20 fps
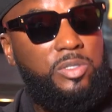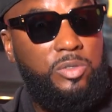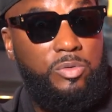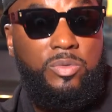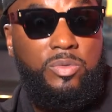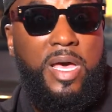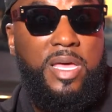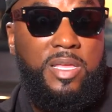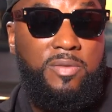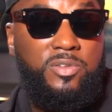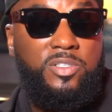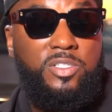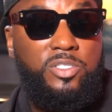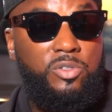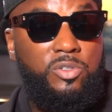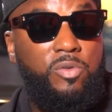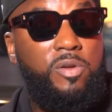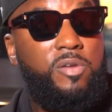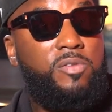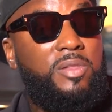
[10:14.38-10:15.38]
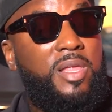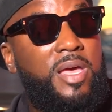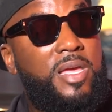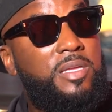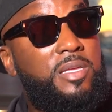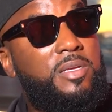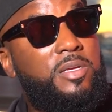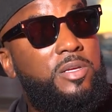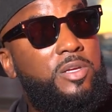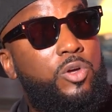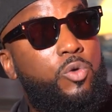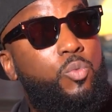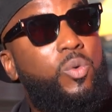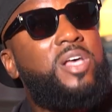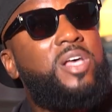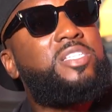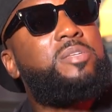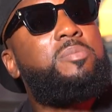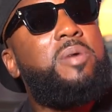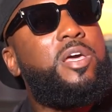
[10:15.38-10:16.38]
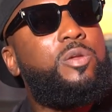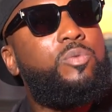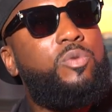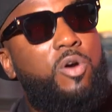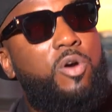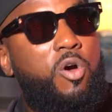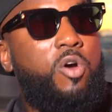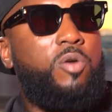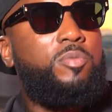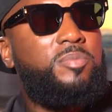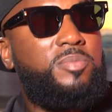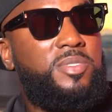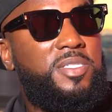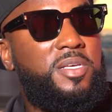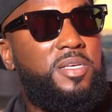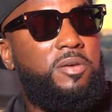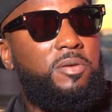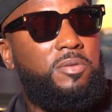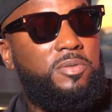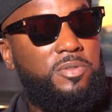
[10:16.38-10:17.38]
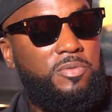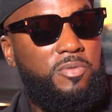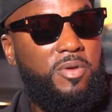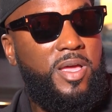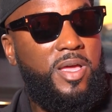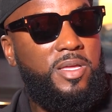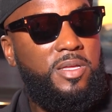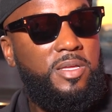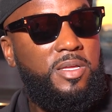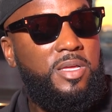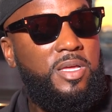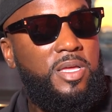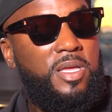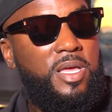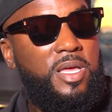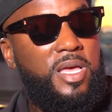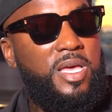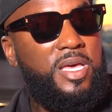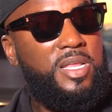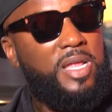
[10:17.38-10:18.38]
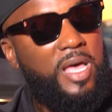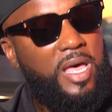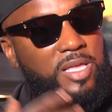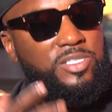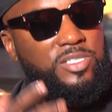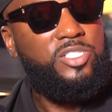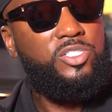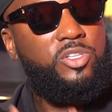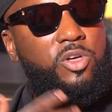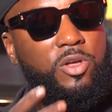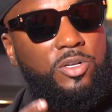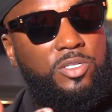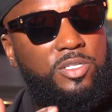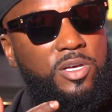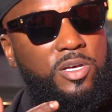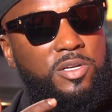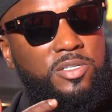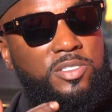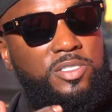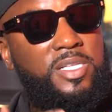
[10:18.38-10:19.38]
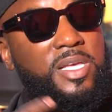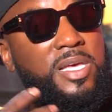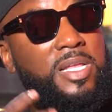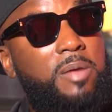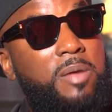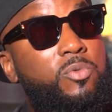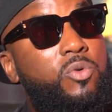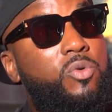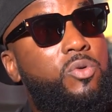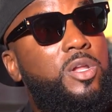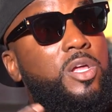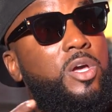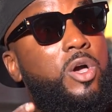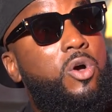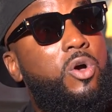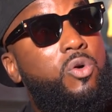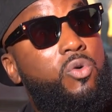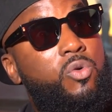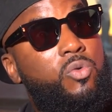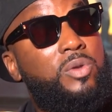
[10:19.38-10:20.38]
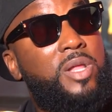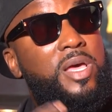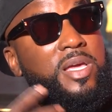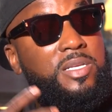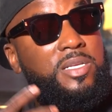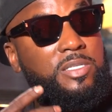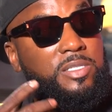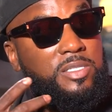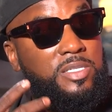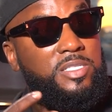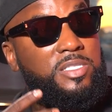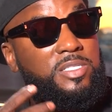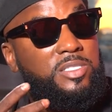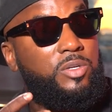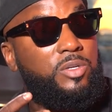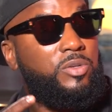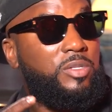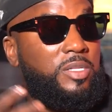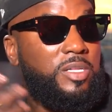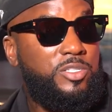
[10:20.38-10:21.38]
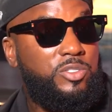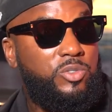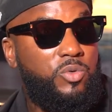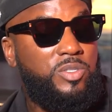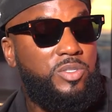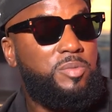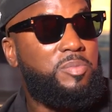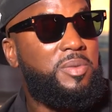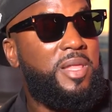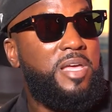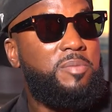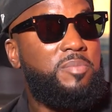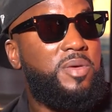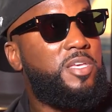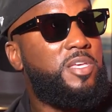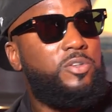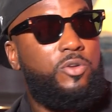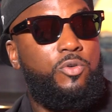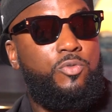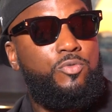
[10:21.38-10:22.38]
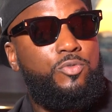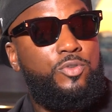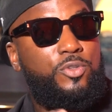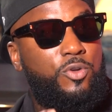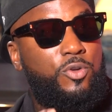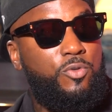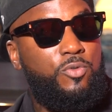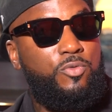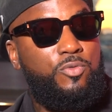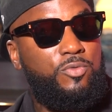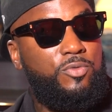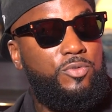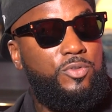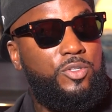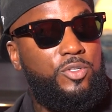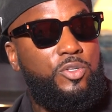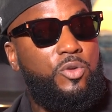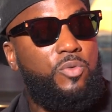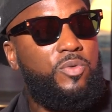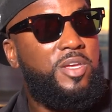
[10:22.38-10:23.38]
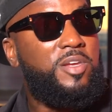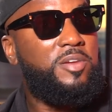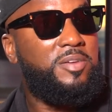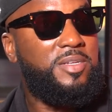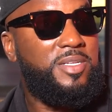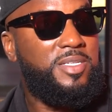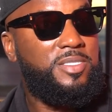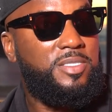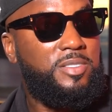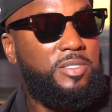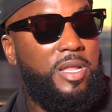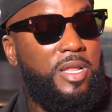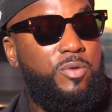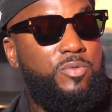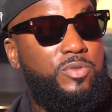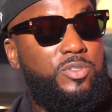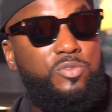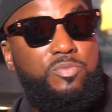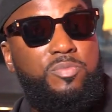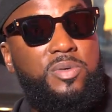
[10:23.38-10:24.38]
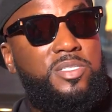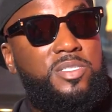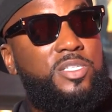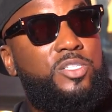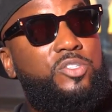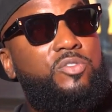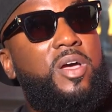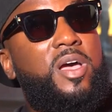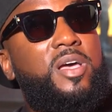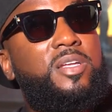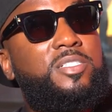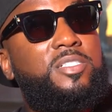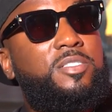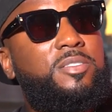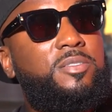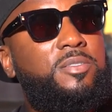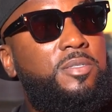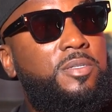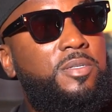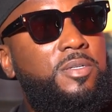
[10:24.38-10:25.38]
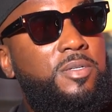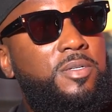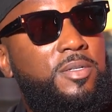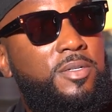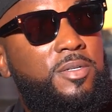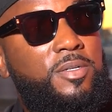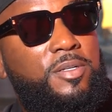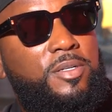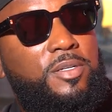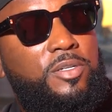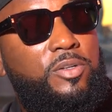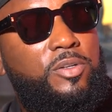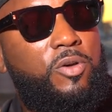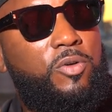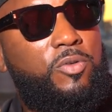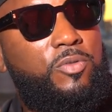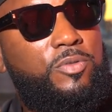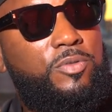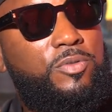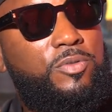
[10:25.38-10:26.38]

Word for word: not even just grief, like why somebody would harm themselves, right? Yeah. And I just started to understand. I'm going like, oh, like this is because you know, as a black man, you don't you don't you don't hear this. You're like we're too busy trying to, you know,